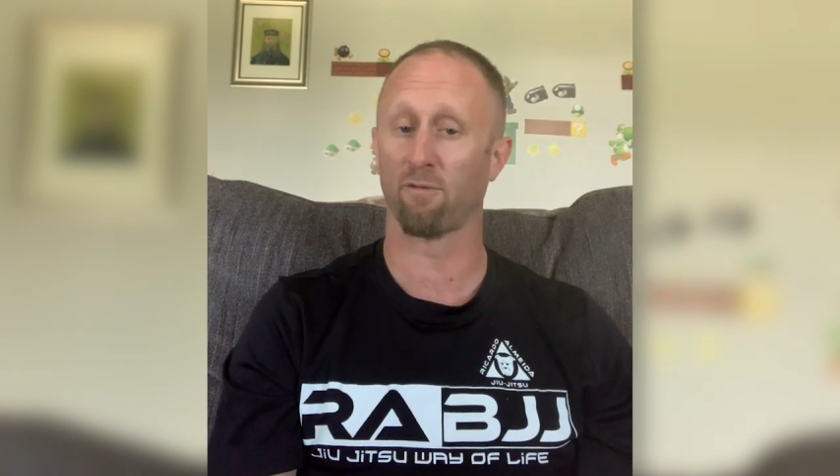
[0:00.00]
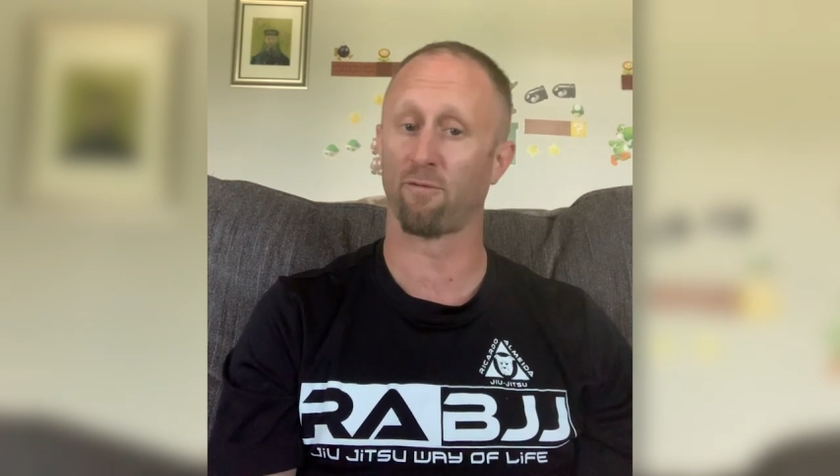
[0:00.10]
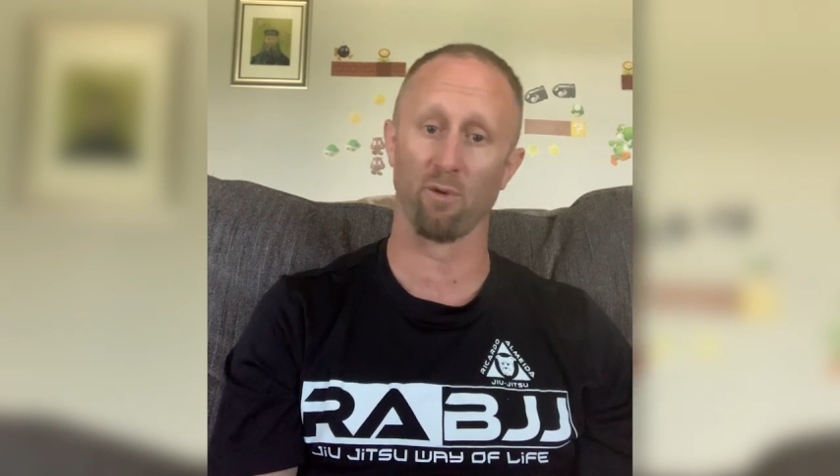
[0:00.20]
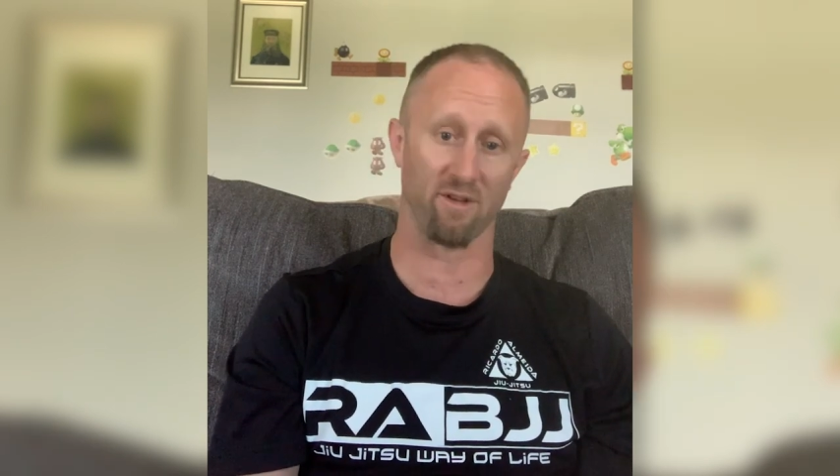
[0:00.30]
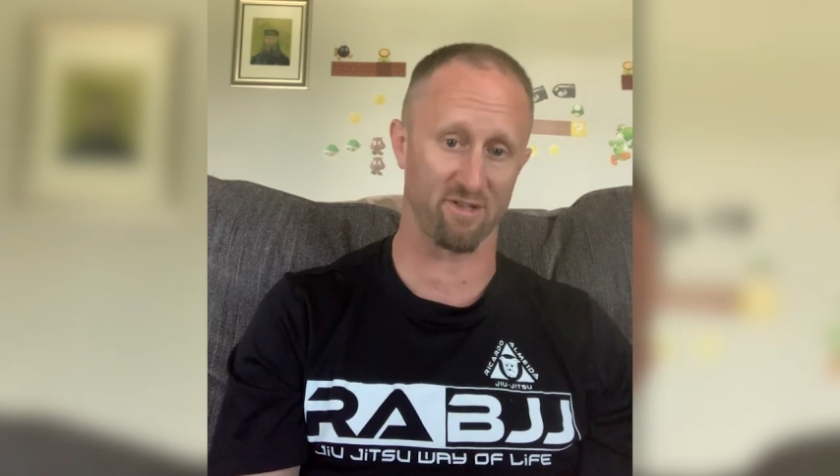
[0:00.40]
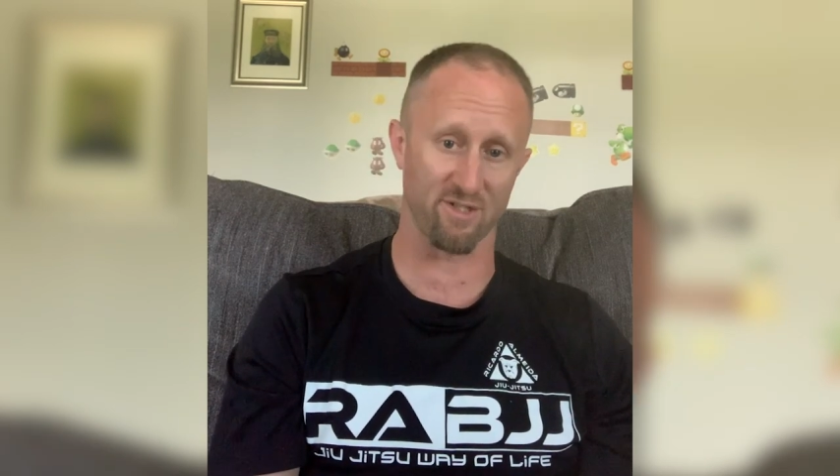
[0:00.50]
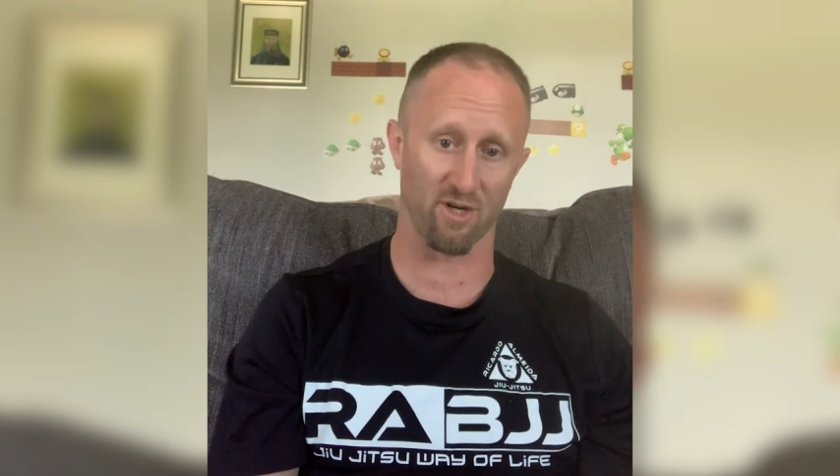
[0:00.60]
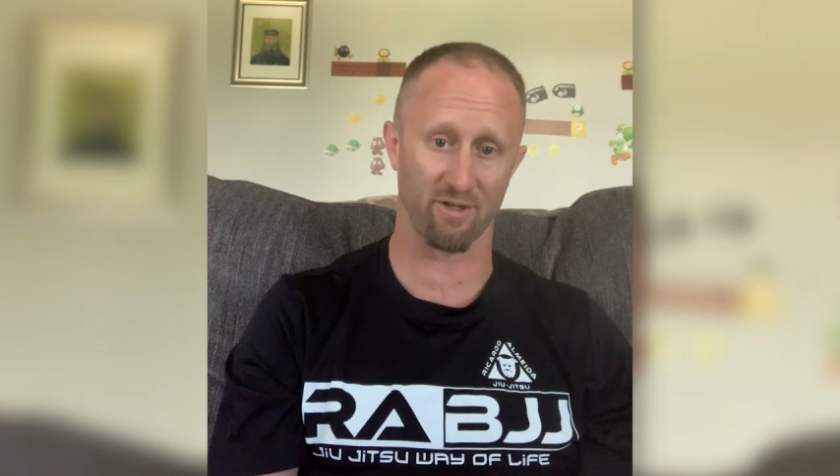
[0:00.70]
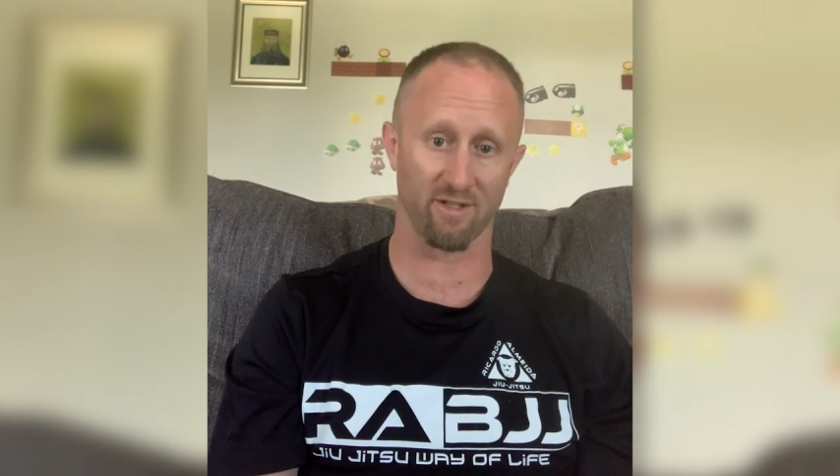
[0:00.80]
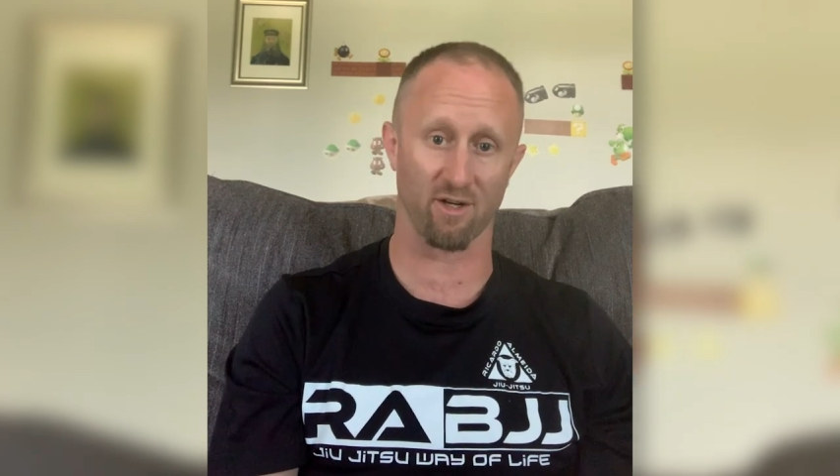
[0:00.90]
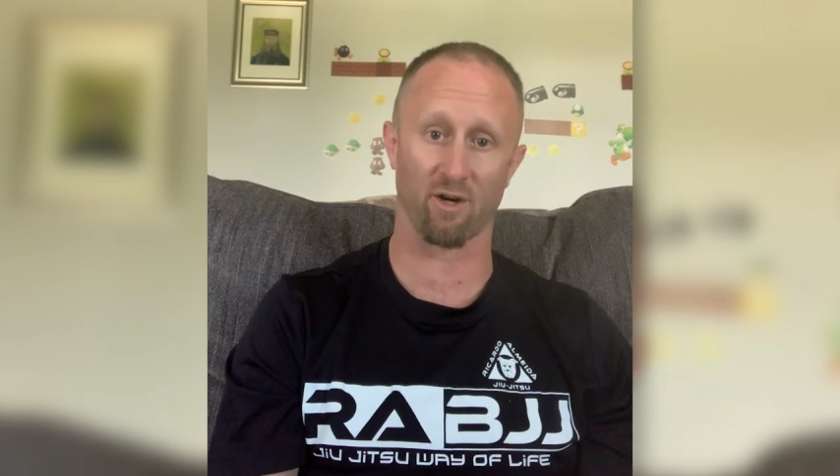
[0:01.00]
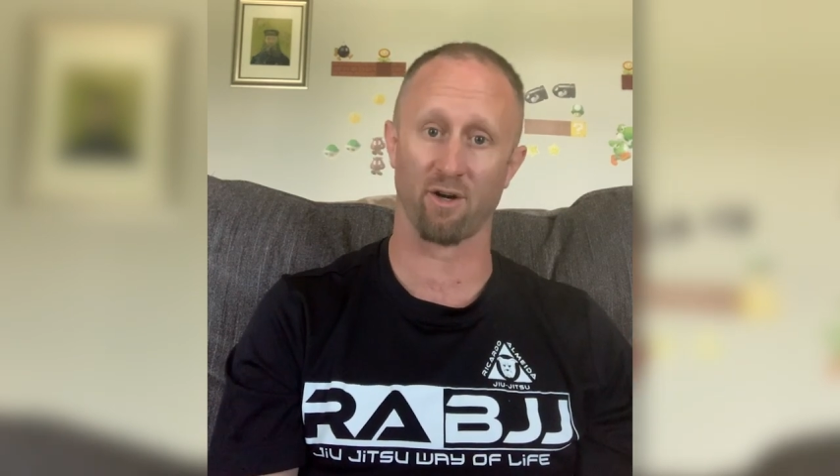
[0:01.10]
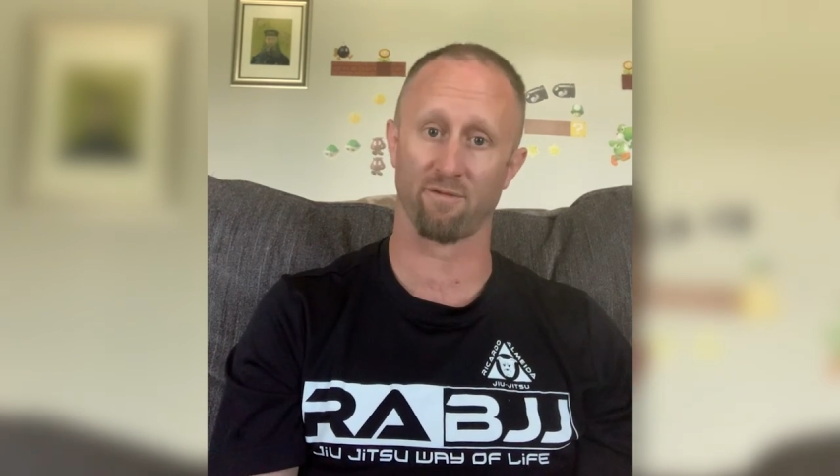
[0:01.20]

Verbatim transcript: before this started are